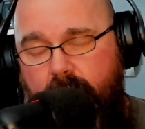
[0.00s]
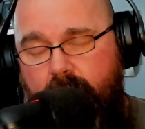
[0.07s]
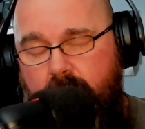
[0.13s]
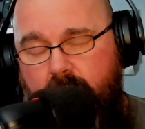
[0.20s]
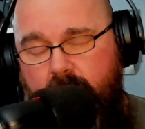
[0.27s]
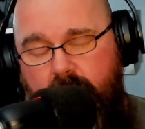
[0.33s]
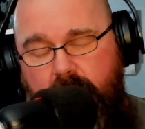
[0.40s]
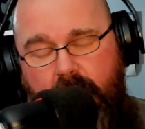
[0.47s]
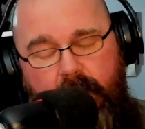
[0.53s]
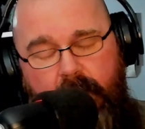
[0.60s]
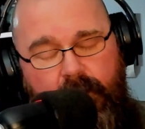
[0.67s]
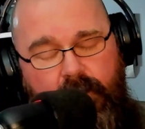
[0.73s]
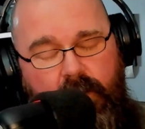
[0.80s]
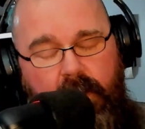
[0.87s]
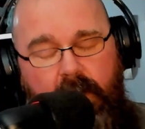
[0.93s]
Climate
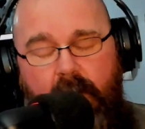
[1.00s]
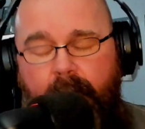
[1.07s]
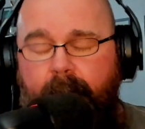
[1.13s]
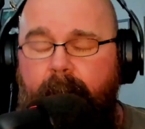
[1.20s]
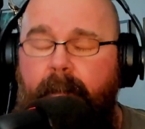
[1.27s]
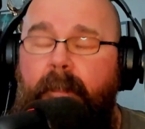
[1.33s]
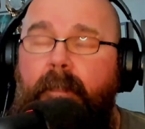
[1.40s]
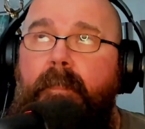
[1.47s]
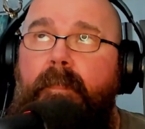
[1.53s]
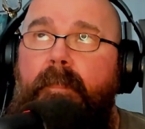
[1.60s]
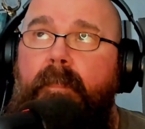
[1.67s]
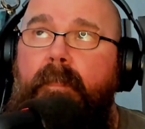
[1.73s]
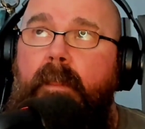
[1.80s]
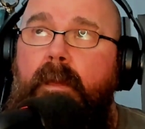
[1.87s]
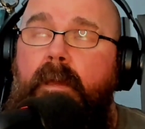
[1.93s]
change. Yep.
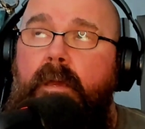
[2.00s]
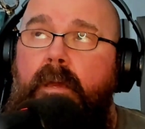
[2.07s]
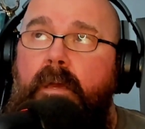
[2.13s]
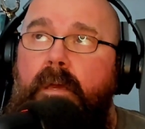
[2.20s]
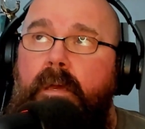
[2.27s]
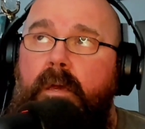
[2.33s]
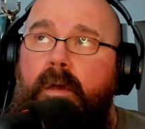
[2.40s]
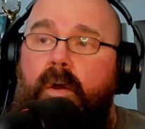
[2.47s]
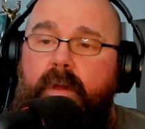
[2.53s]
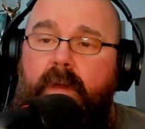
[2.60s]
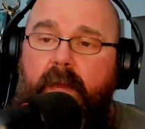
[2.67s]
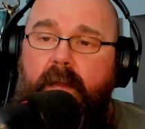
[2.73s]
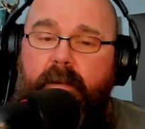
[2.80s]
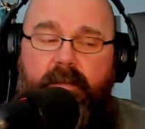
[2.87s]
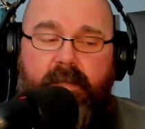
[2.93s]

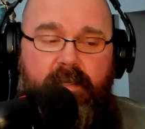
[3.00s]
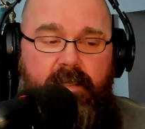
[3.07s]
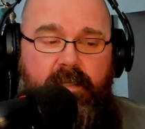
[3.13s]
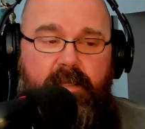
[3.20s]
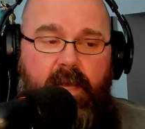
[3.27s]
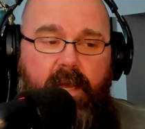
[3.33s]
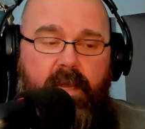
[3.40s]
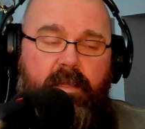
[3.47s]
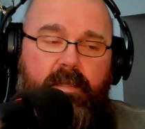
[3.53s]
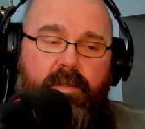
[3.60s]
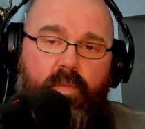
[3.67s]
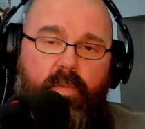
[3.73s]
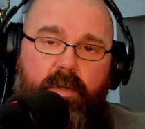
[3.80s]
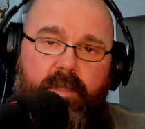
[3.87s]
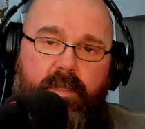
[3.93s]
Okay. Let's just say that the
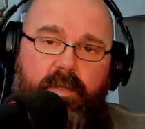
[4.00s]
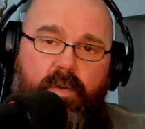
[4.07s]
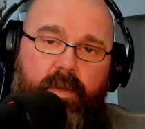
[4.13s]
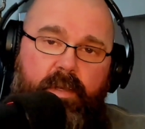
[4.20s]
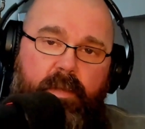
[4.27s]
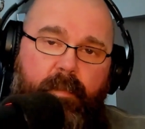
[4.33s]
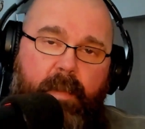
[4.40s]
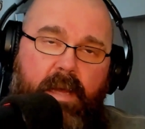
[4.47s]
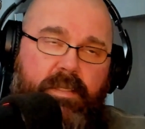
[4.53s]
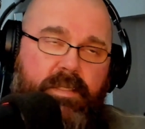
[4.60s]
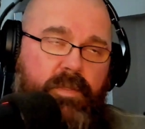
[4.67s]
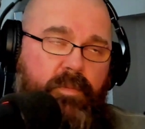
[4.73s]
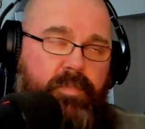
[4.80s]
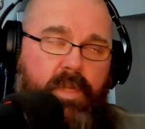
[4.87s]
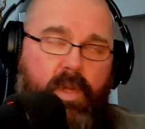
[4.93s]
world is going to melt or
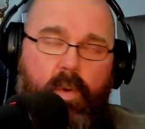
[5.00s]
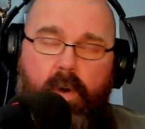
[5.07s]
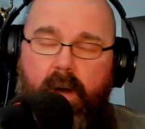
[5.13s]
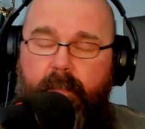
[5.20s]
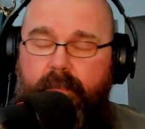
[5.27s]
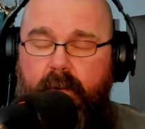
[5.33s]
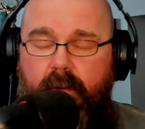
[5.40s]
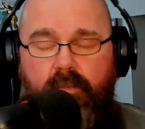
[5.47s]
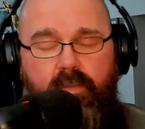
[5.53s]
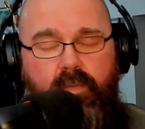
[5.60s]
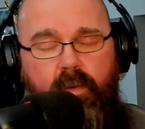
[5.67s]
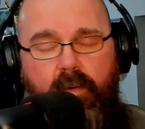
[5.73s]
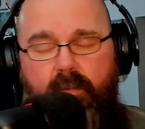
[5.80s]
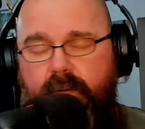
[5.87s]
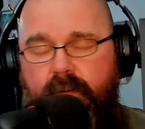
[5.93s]
blow up or w
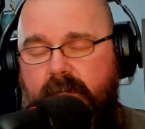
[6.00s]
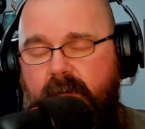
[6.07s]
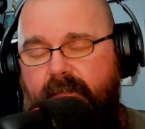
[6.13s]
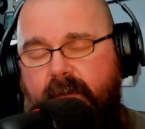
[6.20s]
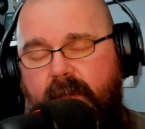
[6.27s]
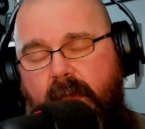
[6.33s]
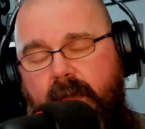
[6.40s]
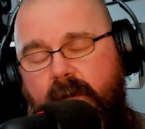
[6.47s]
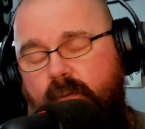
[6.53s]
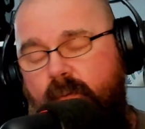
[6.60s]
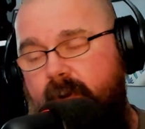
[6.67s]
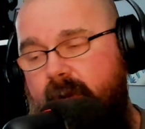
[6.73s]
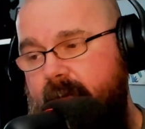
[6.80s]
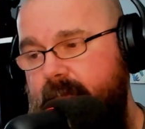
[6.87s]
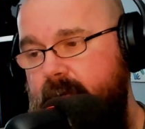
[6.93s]
suffocate or
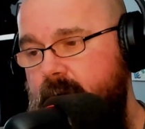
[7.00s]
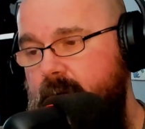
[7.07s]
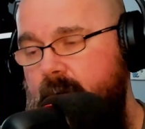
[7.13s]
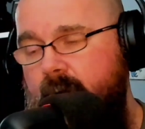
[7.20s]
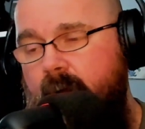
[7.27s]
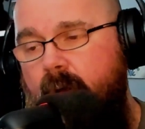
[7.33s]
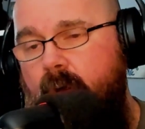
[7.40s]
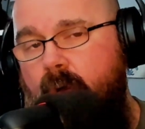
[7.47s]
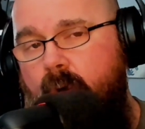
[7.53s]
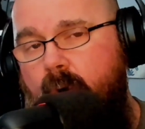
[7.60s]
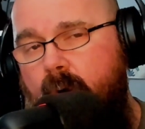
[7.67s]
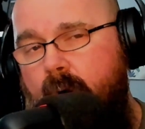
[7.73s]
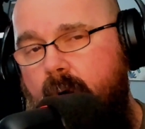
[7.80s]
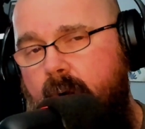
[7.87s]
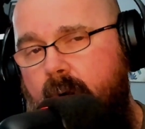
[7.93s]
whatever.
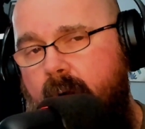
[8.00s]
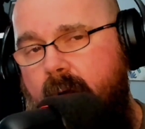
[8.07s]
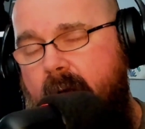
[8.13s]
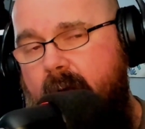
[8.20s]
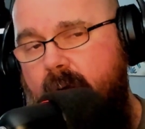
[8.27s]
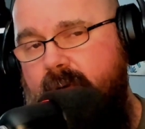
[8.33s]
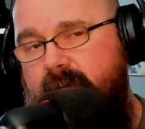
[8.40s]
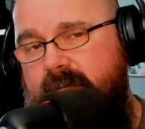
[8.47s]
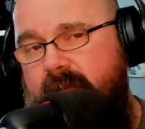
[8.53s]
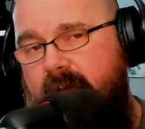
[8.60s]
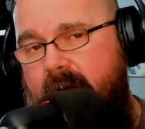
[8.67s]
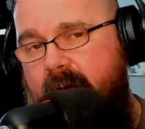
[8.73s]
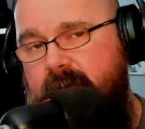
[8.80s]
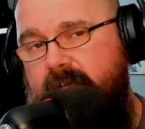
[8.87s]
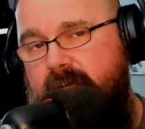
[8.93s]
How is
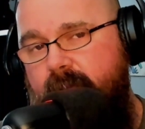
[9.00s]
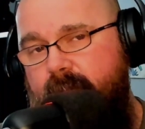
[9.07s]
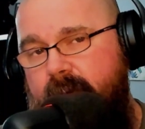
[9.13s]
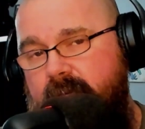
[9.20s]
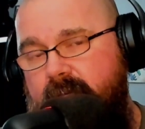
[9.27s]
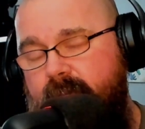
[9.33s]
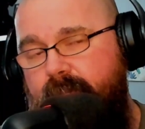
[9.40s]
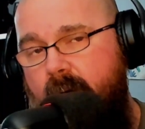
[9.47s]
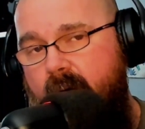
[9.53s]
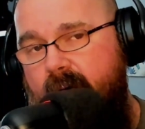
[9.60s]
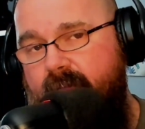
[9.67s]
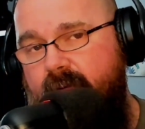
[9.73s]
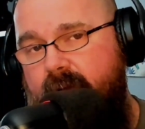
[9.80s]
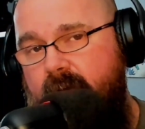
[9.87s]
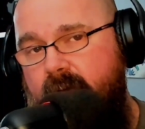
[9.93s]
taxing me into
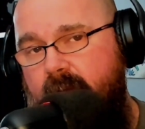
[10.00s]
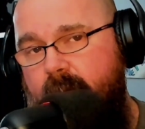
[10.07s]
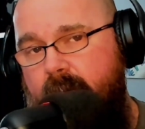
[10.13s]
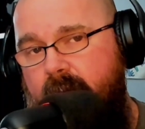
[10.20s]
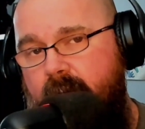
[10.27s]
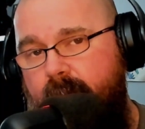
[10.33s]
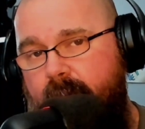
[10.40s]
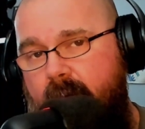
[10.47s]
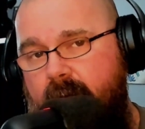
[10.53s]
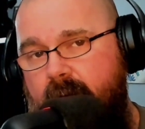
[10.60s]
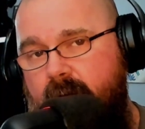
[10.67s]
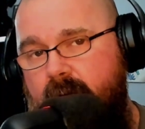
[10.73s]
poverty going to make it better?